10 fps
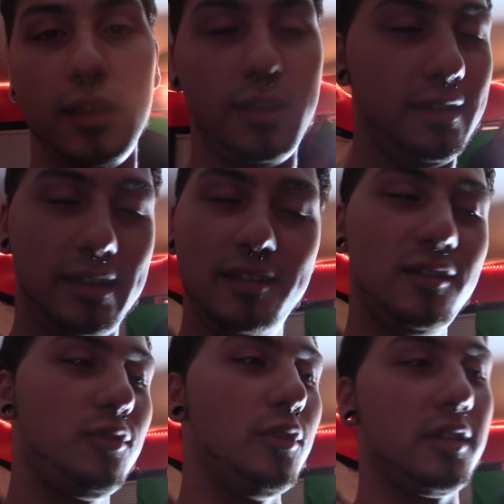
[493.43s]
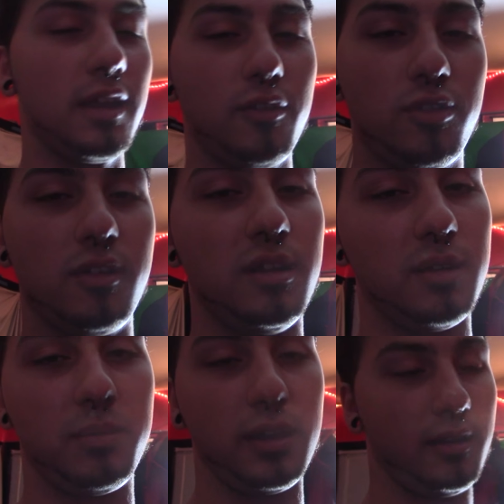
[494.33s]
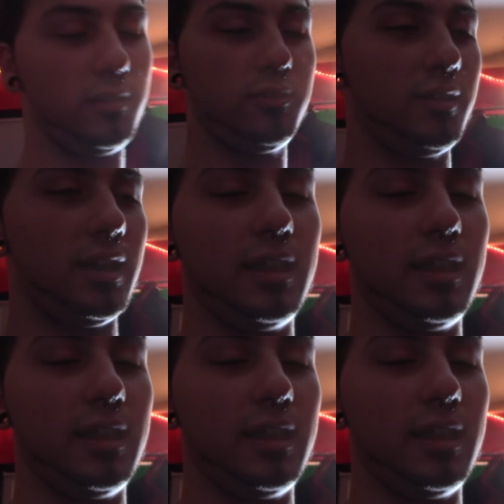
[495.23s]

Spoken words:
He just looked like a stud up there. That's all.